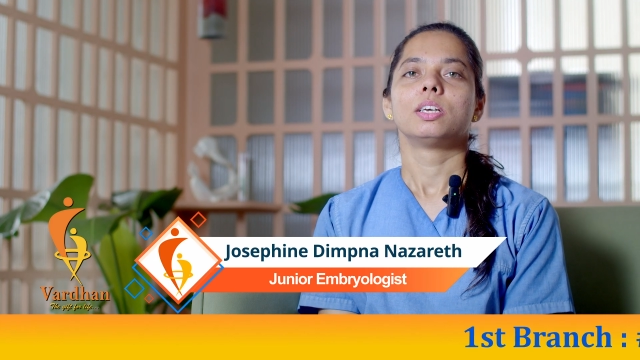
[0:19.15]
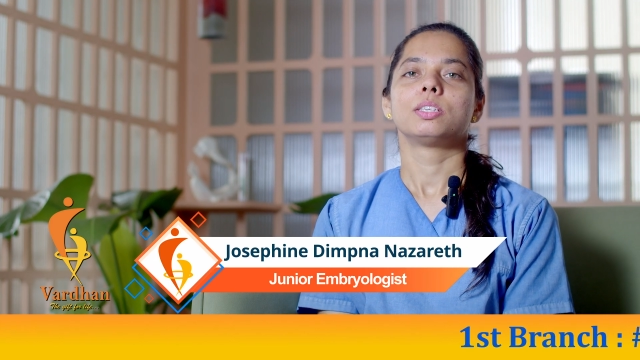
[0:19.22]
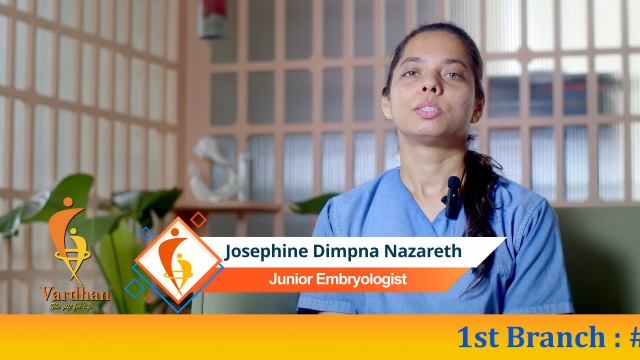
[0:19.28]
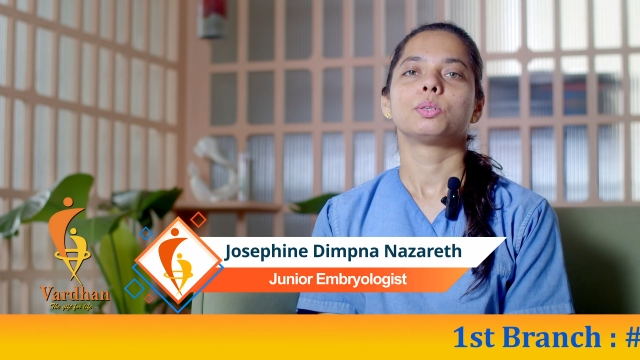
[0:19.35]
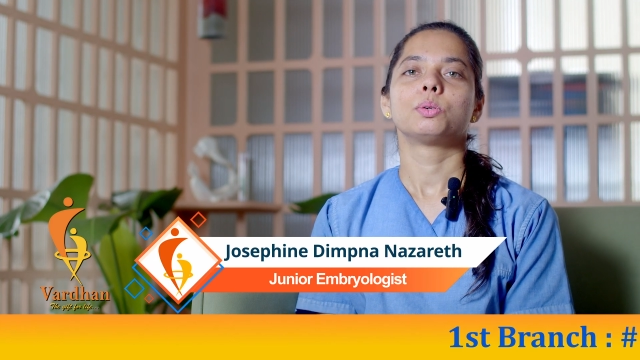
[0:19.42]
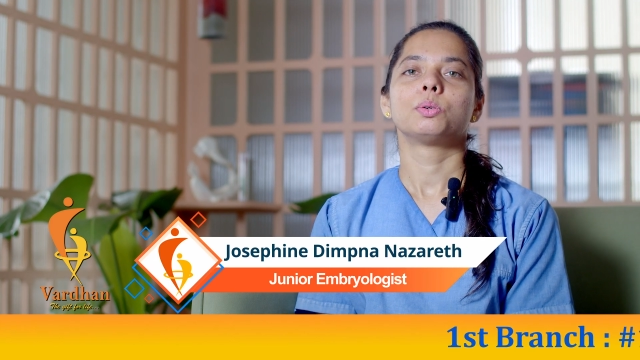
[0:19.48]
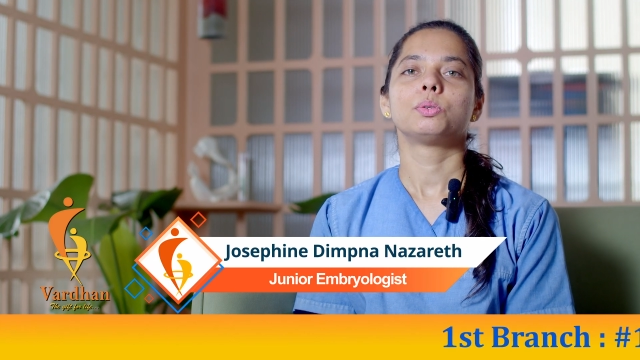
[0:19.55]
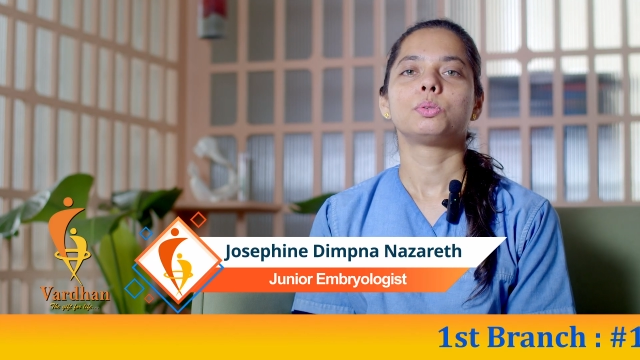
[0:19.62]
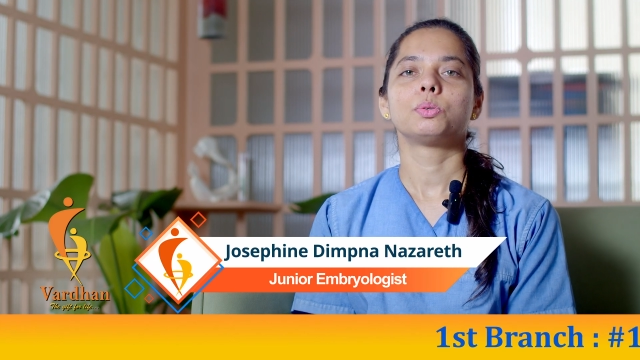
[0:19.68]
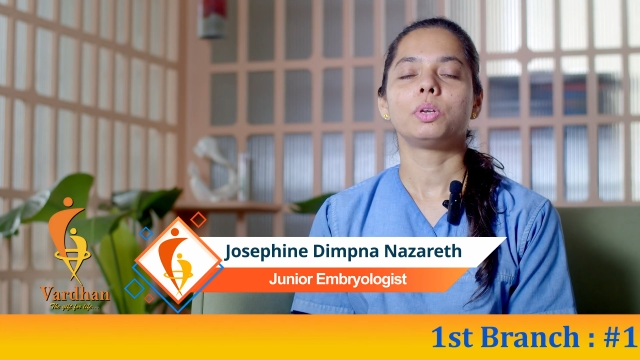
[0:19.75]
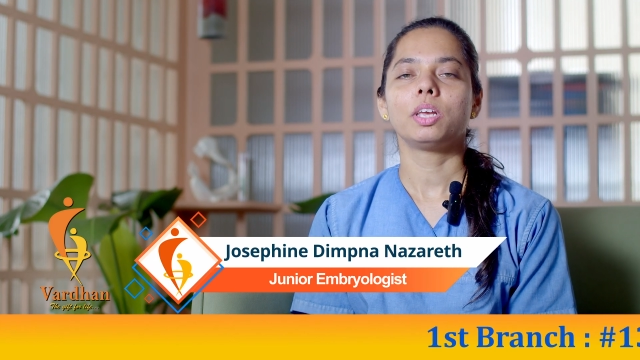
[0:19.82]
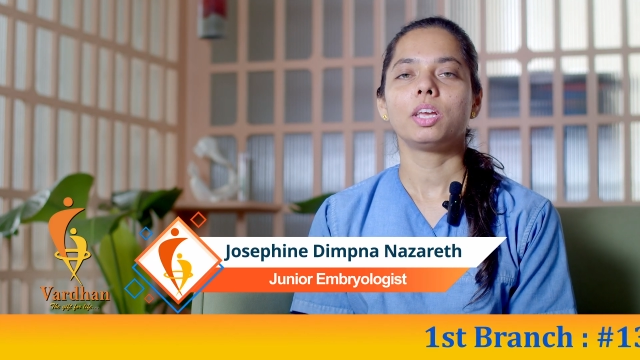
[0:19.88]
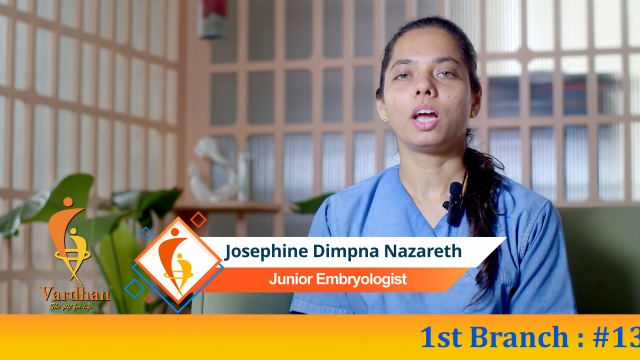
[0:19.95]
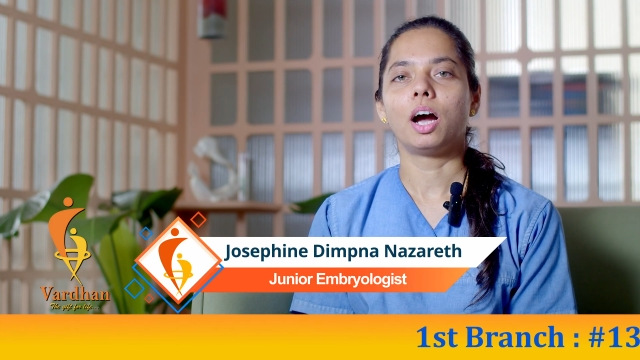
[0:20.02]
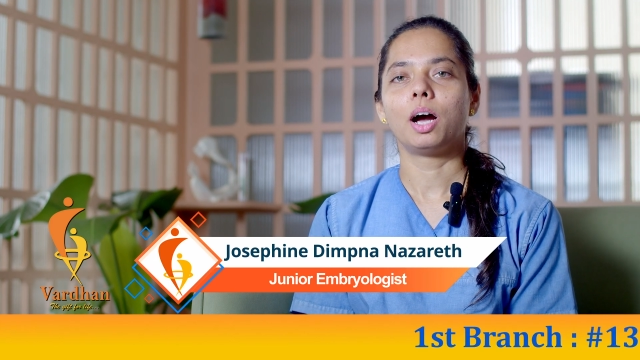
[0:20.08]
So
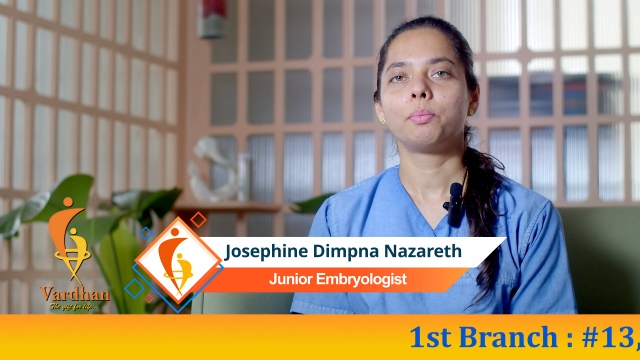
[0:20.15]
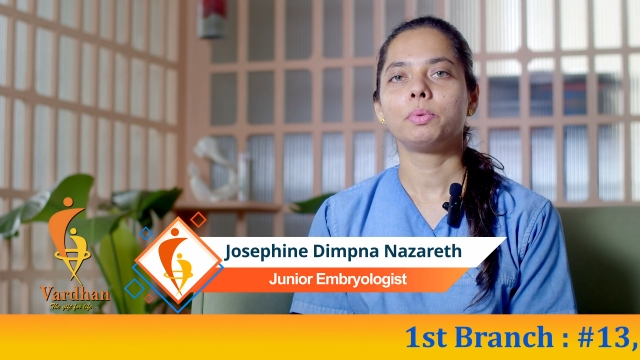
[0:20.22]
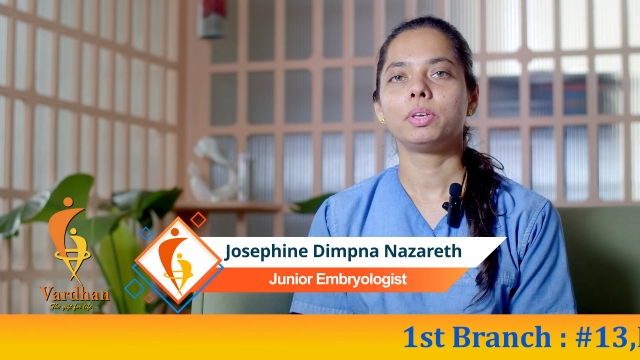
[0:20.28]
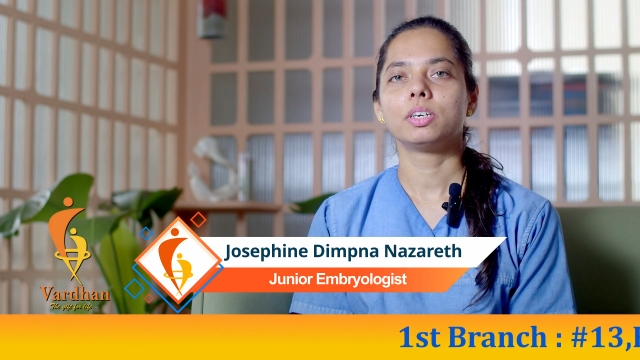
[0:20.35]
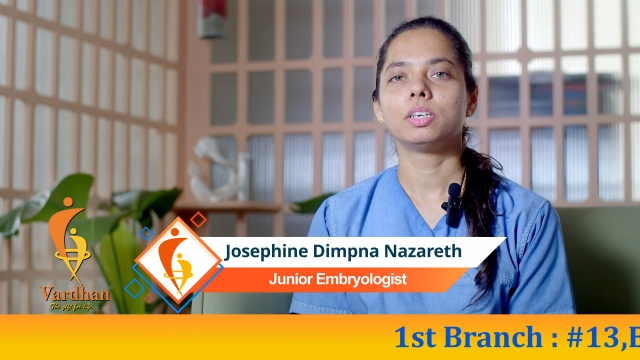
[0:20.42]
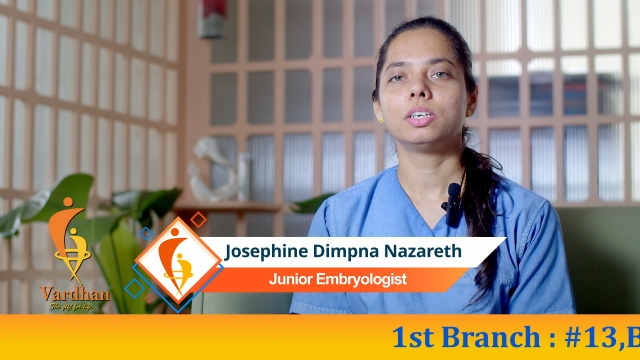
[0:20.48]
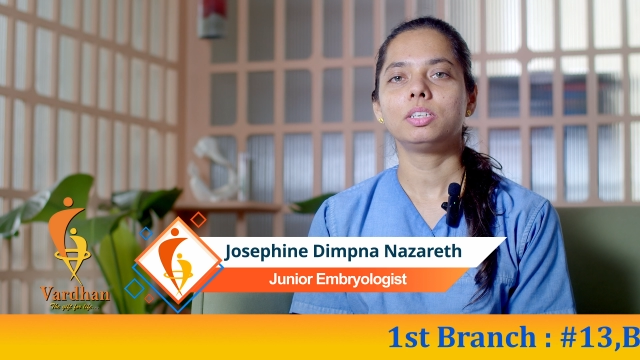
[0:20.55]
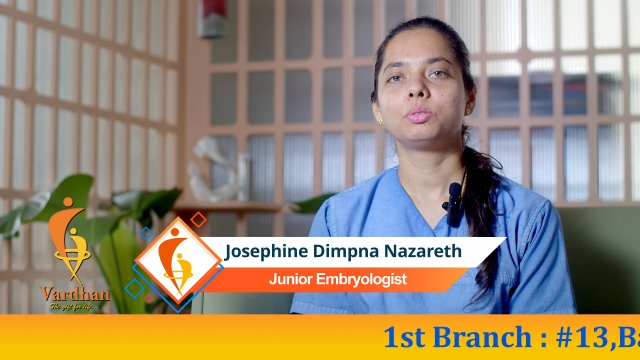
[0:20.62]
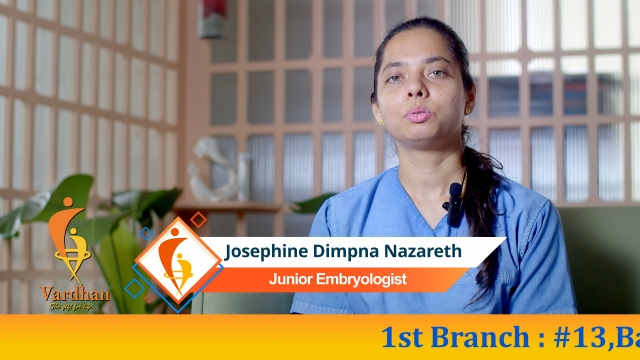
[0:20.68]
today I'm here